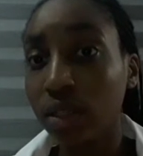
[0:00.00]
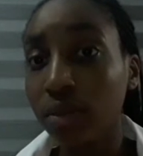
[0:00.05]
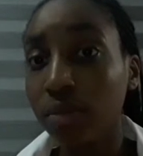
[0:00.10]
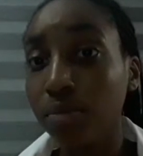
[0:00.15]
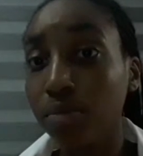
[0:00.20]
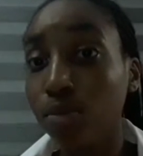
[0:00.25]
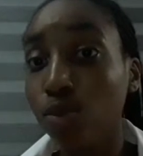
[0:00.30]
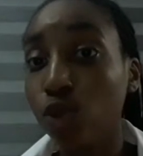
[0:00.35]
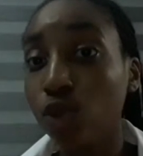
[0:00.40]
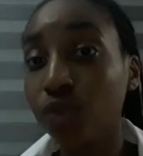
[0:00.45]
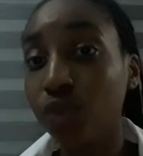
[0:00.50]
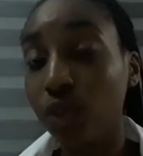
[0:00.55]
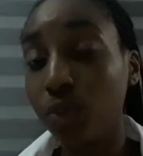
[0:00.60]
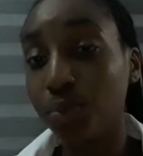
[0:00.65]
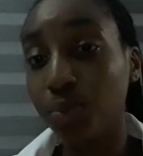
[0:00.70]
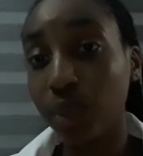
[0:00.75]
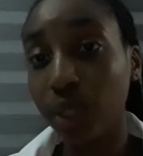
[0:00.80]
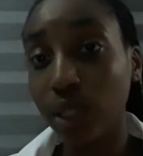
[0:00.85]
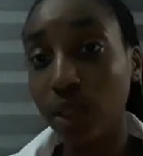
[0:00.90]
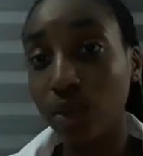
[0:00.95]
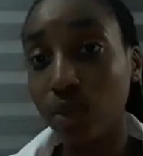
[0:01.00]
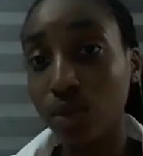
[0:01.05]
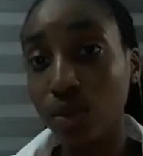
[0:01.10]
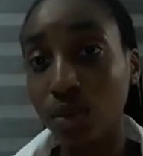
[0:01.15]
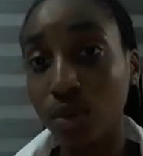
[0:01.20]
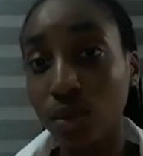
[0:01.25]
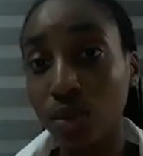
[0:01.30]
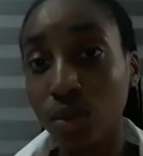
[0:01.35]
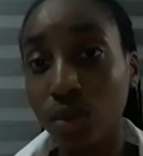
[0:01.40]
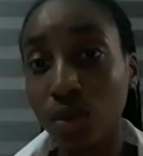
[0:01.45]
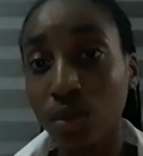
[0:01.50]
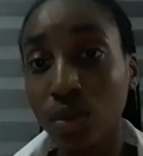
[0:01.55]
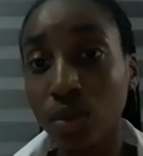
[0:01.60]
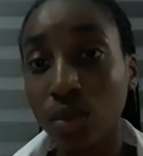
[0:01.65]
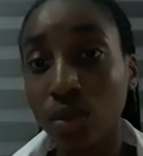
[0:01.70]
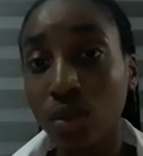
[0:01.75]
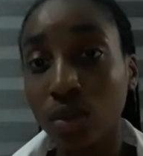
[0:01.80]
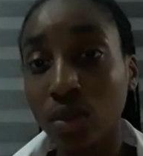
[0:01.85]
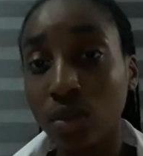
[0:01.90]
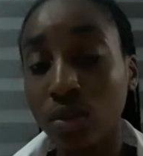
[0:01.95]
move the pillow
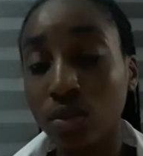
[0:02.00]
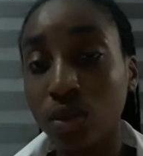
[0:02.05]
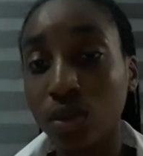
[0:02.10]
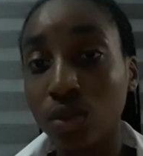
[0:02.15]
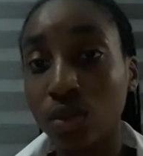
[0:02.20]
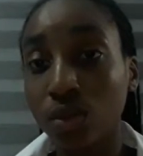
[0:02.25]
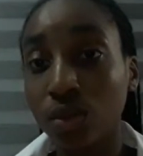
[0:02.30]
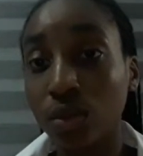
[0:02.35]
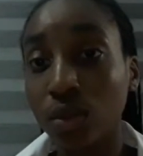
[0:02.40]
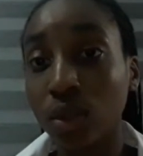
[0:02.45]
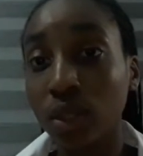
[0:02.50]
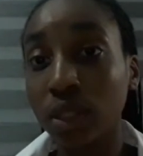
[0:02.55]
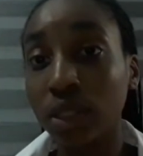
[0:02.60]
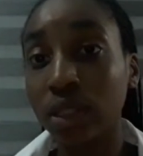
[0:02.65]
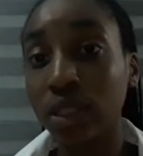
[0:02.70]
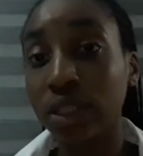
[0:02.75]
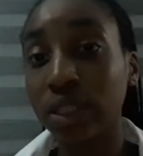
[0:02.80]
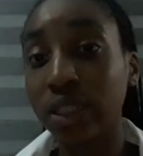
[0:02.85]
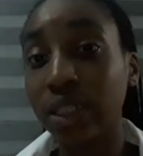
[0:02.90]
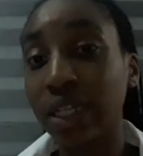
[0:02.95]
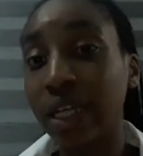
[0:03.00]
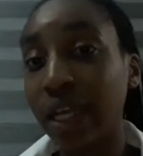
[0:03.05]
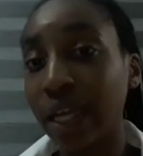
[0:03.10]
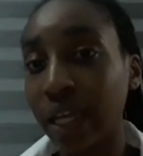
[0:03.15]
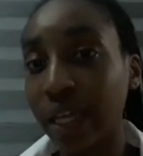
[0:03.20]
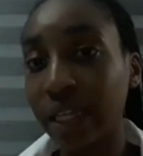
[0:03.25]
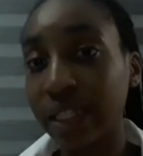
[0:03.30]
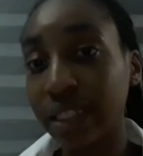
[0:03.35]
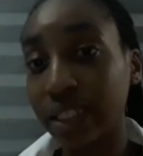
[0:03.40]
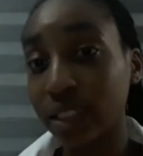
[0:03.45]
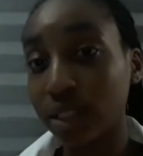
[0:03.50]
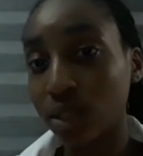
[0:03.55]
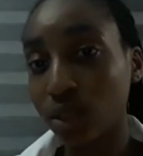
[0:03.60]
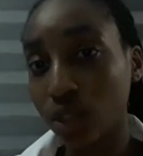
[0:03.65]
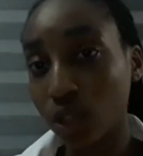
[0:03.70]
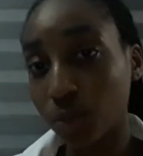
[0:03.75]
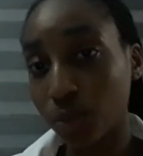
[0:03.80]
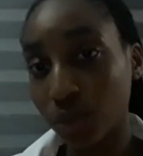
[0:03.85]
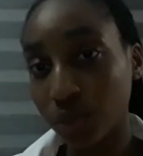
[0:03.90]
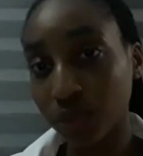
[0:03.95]
towards the edge at the
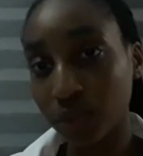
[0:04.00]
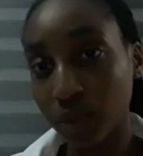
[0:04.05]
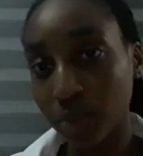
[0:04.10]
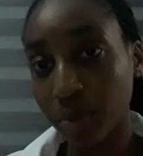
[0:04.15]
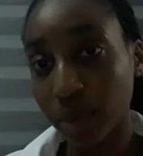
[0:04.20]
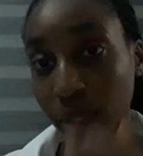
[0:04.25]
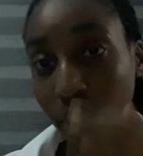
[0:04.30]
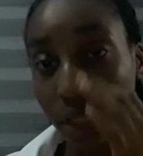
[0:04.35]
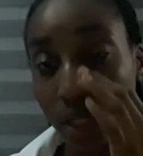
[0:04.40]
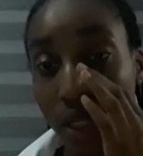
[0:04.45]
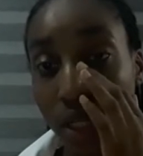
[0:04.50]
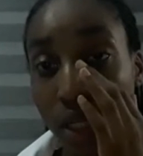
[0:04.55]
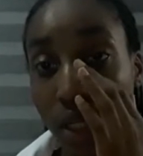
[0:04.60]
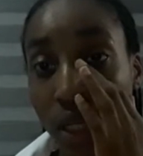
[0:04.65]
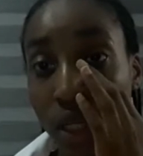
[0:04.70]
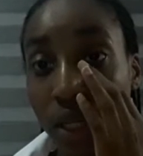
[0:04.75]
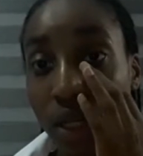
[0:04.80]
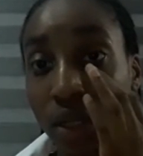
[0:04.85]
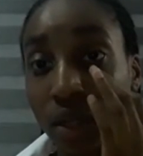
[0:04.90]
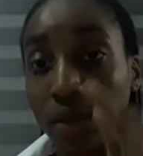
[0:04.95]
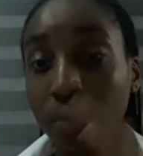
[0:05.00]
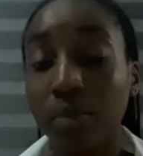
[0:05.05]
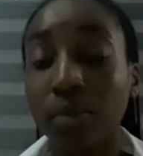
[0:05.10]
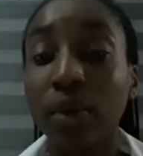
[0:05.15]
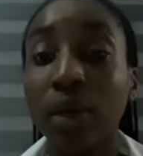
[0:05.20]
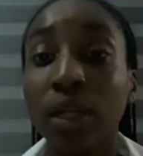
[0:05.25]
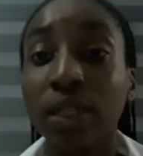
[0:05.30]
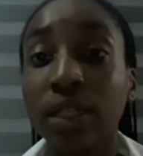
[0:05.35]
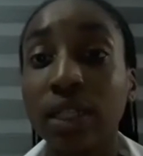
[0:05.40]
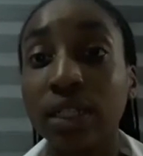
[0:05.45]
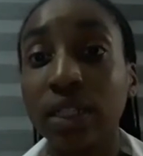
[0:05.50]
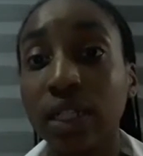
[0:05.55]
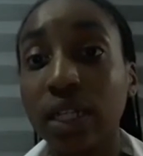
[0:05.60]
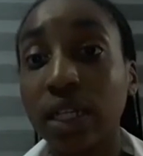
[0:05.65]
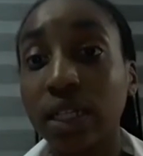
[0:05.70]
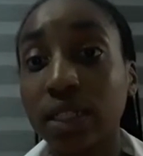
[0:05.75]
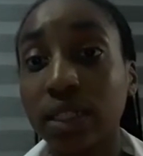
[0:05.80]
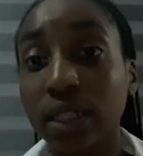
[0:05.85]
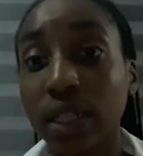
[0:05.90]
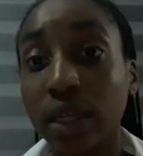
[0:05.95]
top of the bed. The
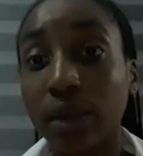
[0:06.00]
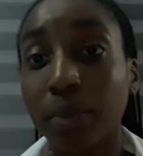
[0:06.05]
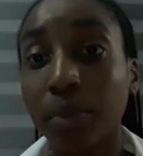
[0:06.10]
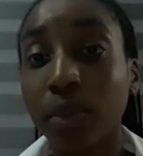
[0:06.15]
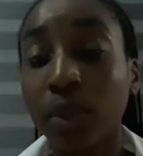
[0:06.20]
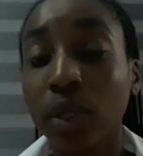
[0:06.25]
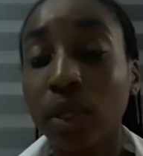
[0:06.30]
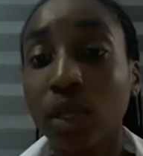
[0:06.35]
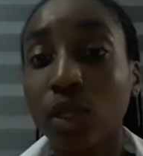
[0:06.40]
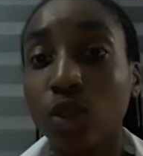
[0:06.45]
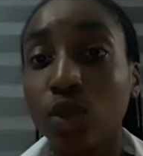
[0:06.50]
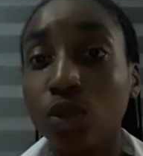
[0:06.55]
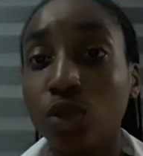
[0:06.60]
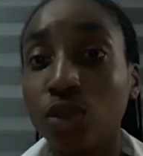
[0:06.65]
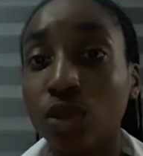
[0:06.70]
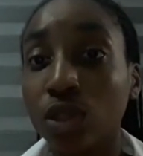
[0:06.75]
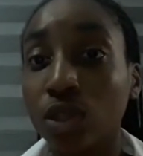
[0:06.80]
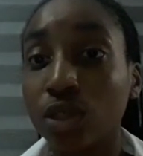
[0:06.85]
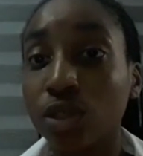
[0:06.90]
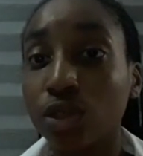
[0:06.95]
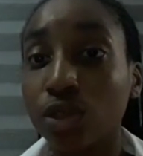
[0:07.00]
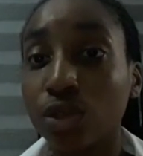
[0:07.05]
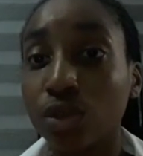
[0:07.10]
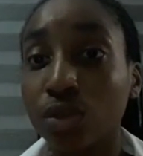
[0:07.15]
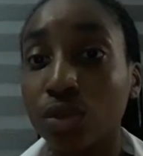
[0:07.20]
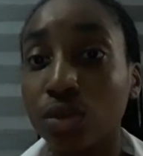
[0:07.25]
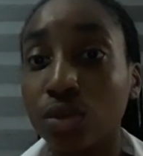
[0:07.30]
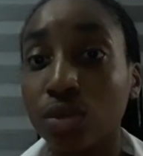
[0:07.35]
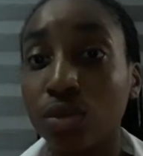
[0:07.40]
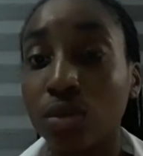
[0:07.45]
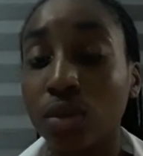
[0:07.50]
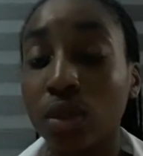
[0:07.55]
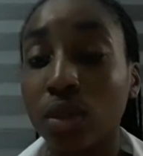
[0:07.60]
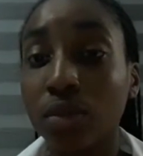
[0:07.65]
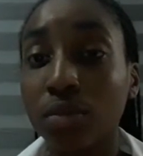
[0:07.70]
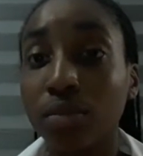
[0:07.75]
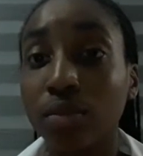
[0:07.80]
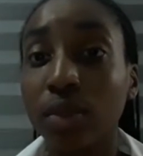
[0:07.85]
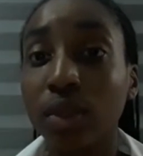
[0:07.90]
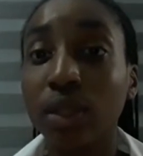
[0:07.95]
next step, you are to
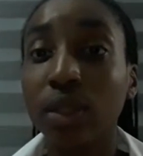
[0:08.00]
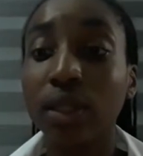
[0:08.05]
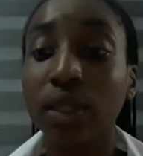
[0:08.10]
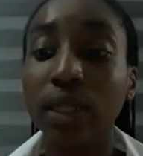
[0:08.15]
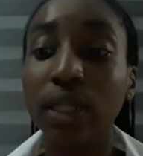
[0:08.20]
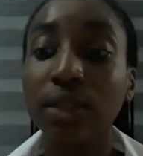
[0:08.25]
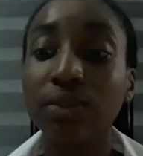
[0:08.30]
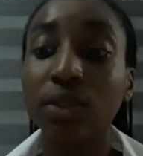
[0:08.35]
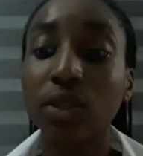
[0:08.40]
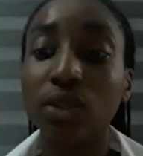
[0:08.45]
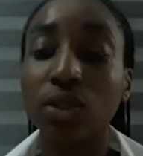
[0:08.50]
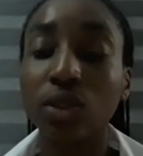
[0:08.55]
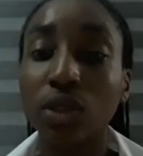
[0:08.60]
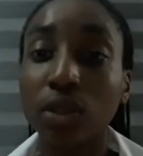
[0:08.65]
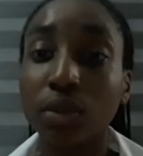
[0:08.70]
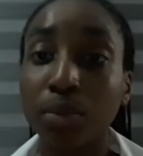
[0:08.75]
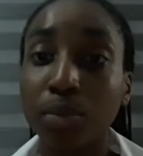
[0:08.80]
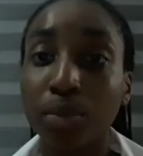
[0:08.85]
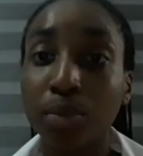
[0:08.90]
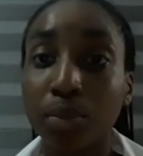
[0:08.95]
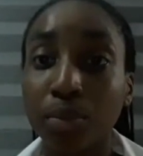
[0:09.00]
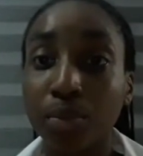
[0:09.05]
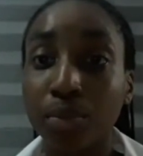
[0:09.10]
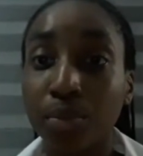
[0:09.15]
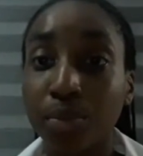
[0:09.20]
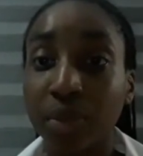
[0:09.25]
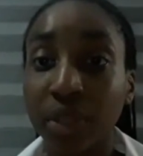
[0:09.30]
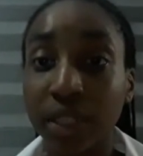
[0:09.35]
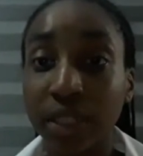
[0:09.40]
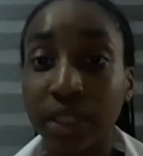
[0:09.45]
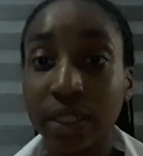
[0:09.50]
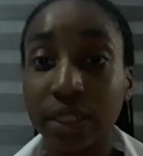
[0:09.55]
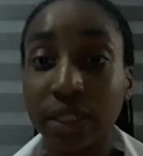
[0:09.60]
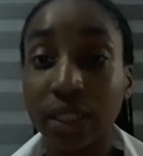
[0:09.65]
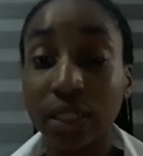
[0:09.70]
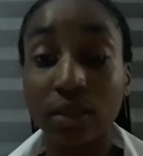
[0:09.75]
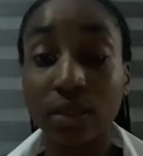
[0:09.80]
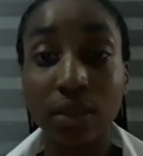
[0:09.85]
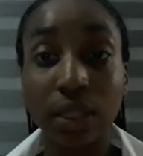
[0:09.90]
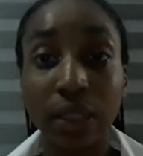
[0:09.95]
leave the top bedding
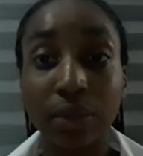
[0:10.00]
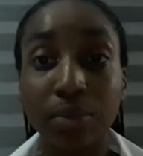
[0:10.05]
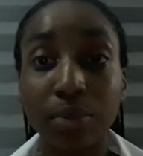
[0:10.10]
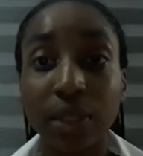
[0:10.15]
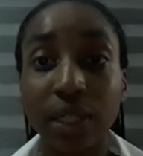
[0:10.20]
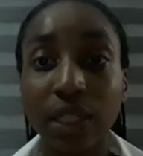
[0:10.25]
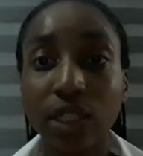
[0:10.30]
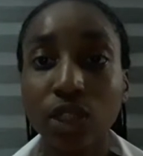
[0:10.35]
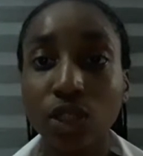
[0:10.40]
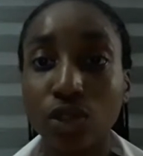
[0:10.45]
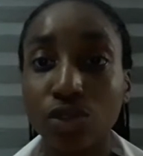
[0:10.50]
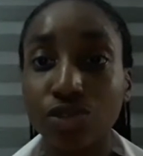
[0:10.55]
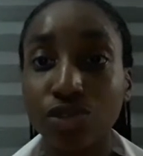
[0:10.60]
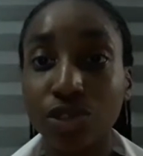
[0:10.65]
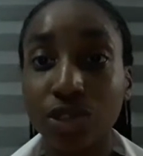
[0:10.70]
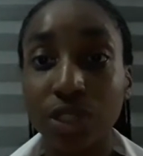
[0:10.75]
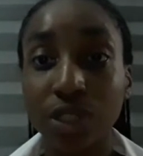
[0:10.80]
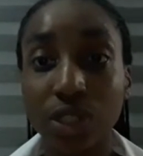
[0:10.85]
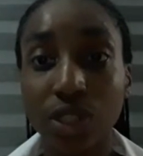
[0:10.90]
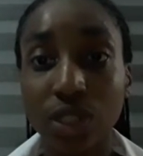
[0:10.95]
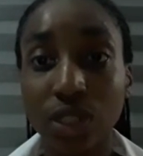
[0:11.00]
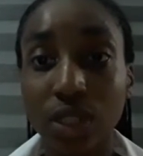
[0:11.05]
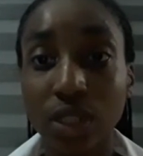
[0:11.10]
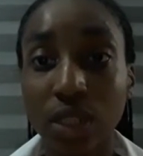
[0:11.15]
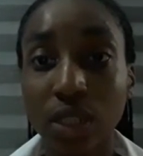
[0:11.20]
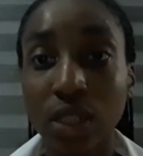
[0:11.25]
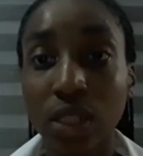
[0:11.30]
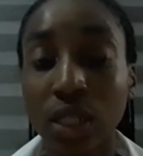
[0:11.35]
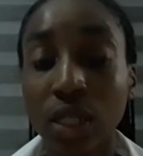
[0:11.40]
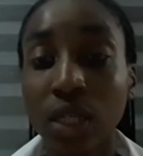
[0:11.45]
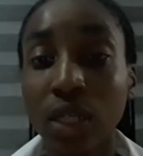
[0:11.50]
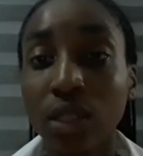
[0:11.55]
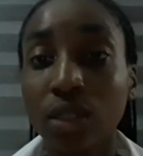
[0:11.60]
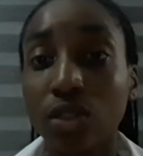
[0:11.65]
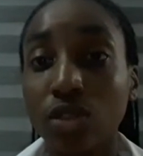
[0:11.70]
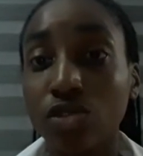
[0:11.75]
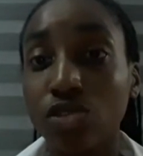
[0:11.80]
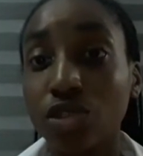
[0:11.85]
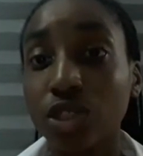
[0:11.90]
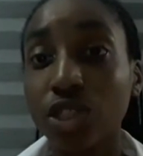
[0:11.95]
and then place the drawing sheet. The
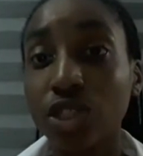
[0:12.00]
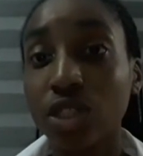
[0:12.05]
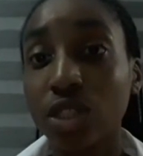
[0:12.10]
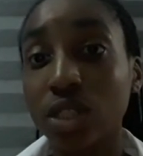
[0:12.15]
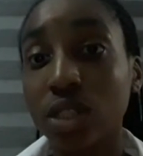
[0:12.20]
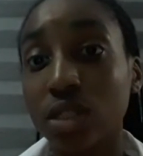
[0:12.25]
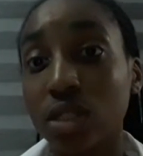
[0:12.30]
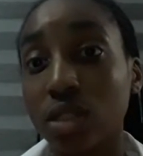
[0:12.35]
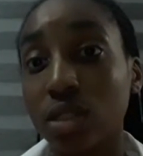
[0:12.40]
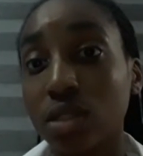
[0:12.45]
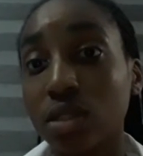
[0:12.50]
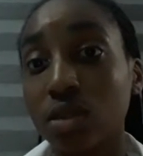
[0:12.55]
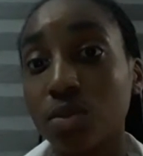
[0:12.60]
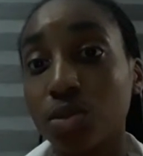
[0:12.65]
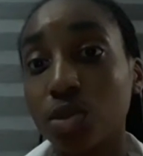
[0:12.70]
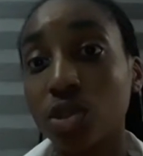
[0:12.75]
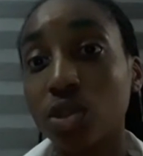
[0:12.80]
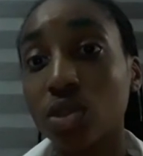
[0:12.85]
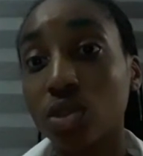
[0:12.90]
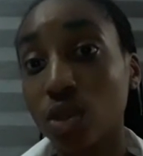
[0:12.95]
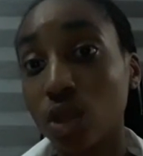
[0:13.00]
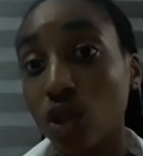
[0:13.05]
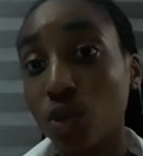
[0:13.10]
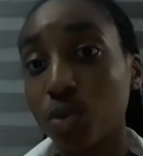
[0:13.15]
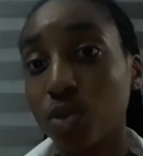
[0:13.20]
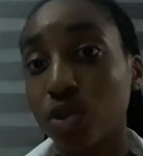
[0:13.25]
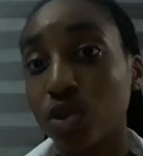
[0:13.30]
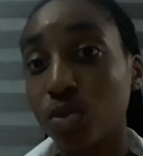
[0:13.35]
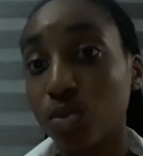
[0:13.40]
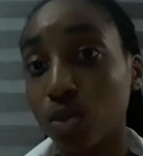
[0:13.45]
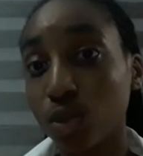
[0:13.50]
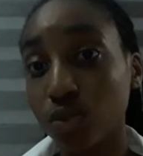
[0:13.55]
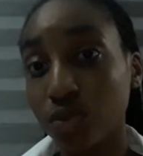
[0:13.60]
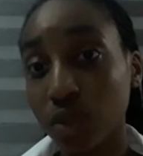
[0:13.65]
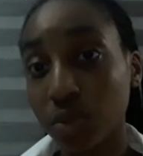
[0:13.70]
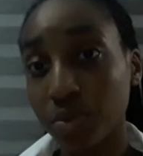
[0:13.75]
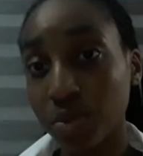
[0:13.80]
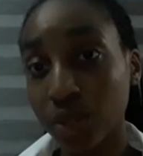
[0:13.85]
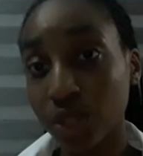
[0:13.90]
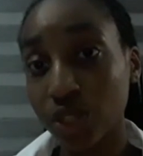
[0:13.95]
drawing sheet is supposed to help to move the
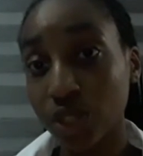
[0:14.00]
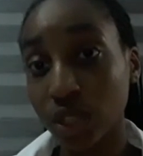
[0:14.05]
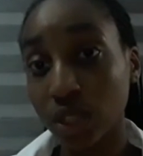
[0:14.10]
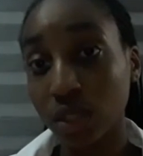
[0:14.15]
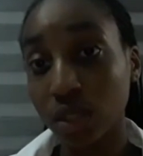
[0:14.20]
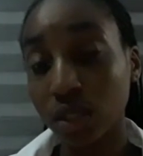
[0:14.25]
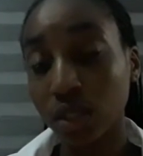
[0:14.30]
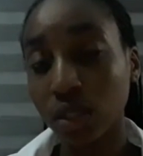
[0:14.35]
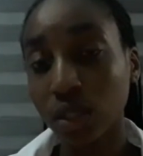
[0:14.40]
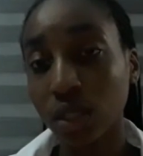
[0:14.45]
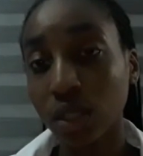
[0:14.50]
patient.